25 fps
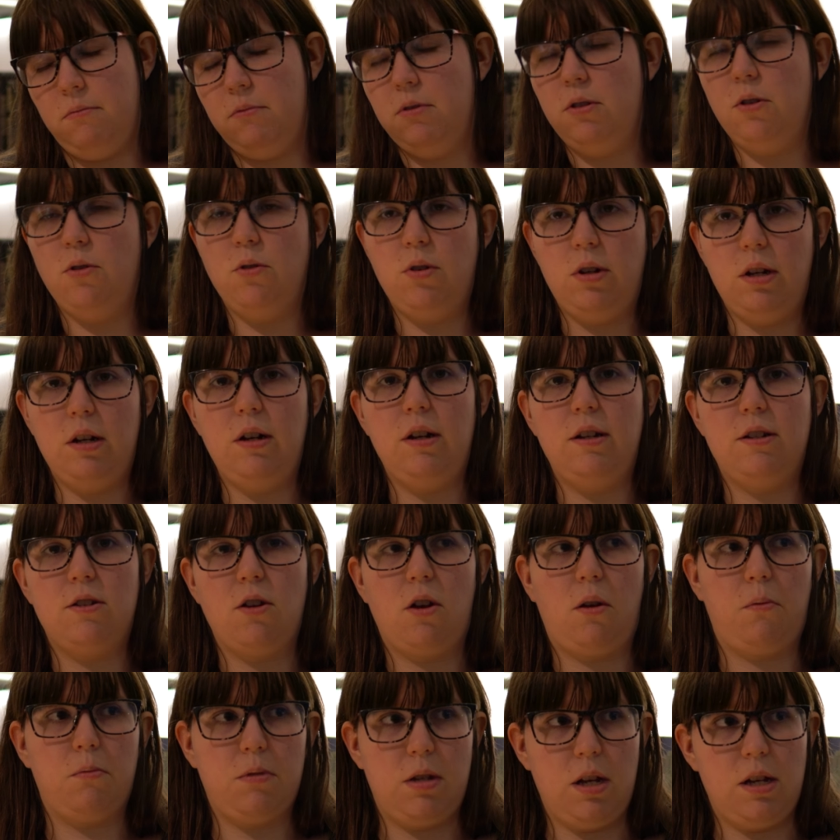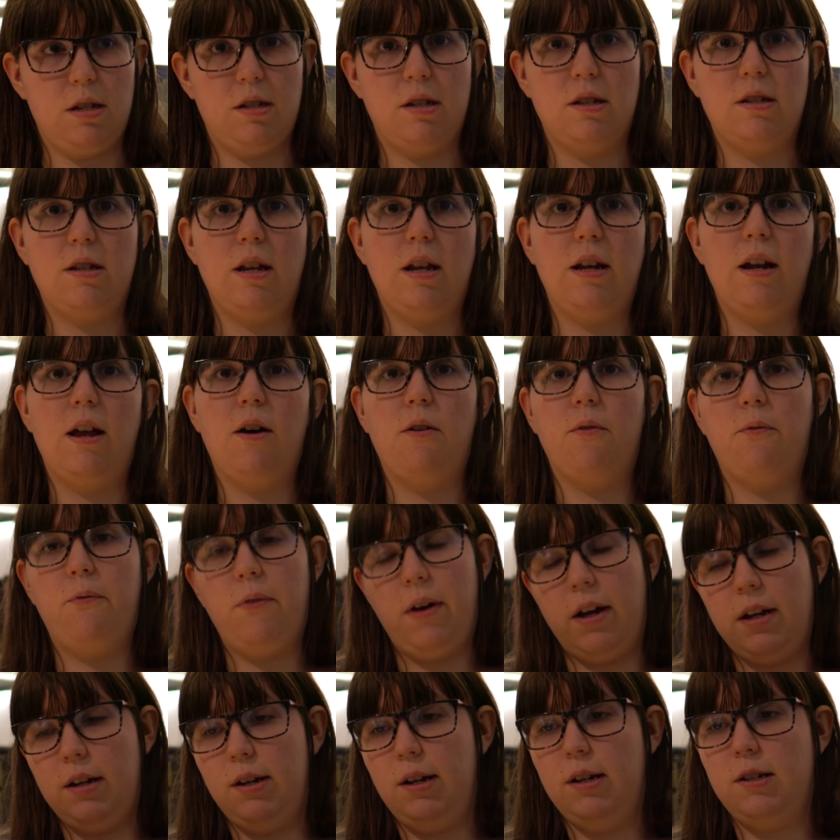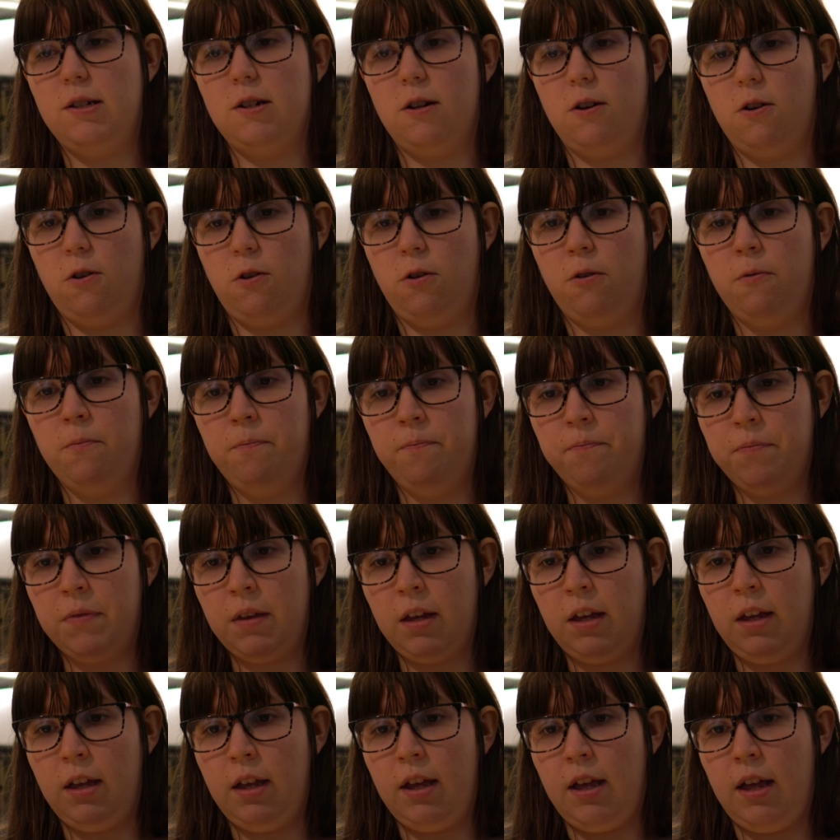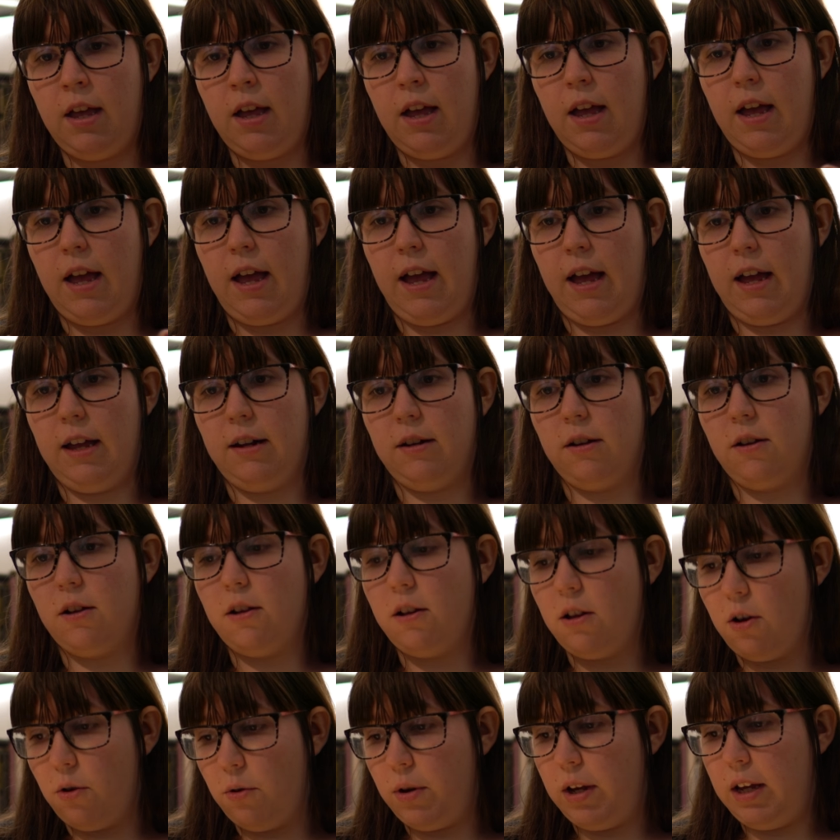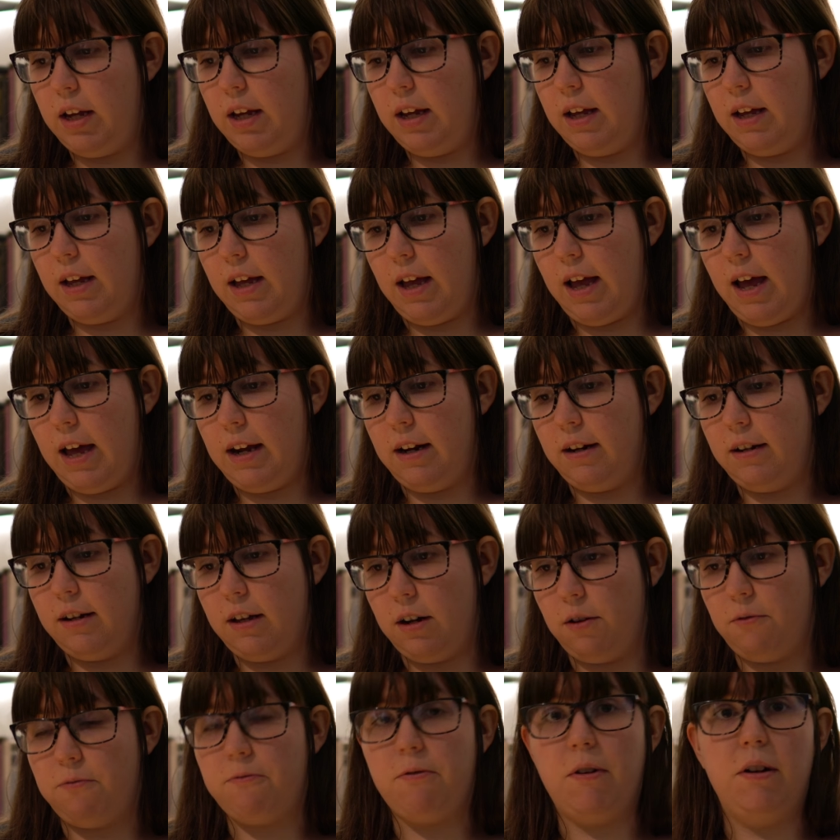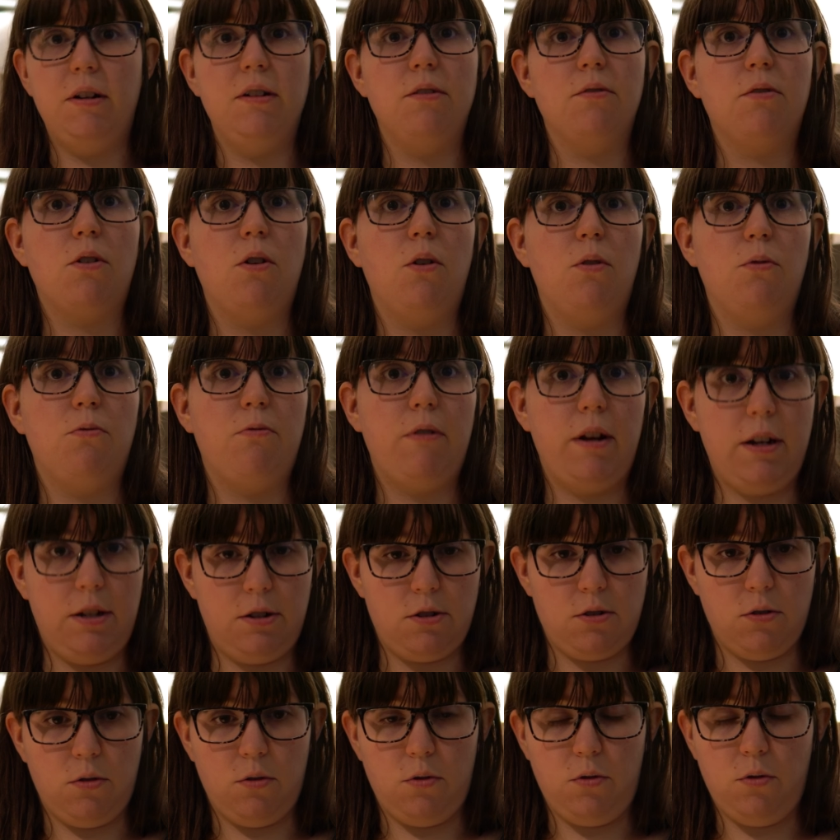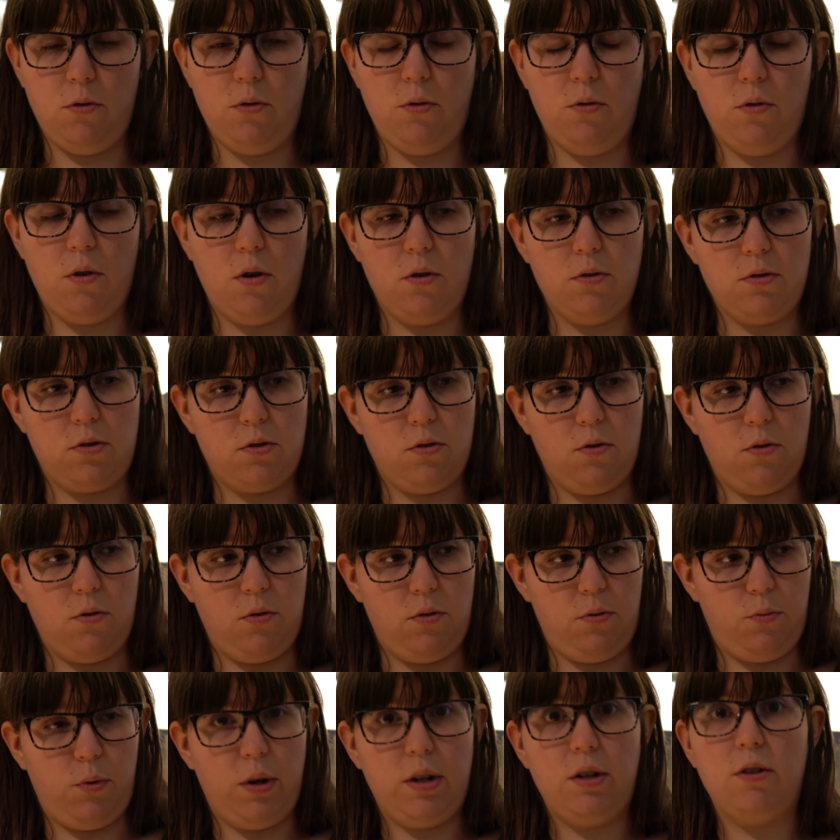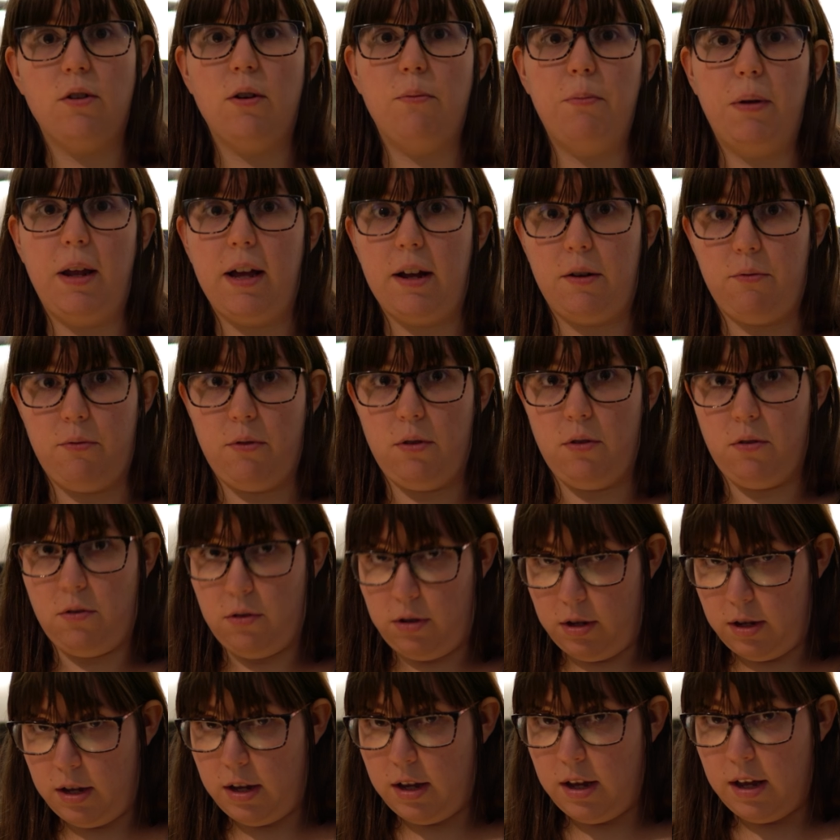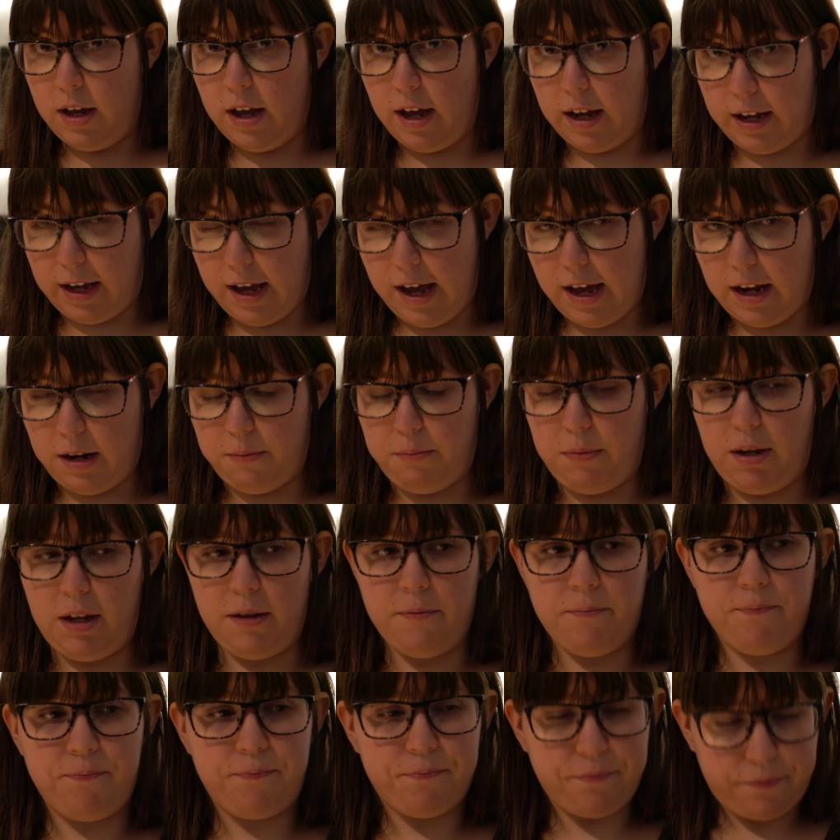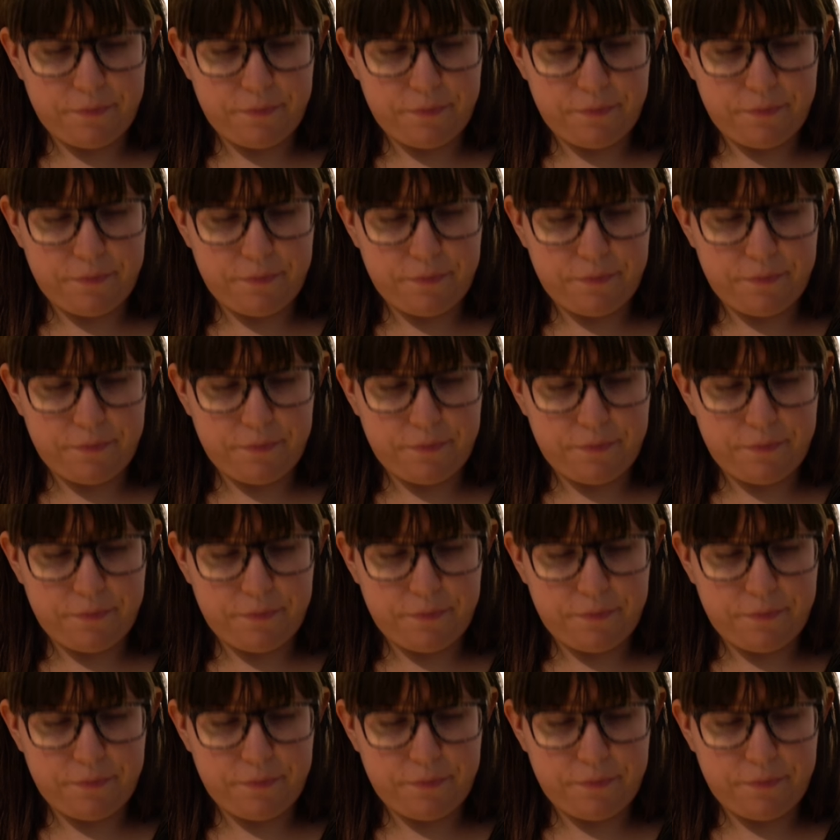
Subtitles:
due to these circumstances they now find each other. And Chloe had another friend called Rachel, who also went to Blackwell Academy,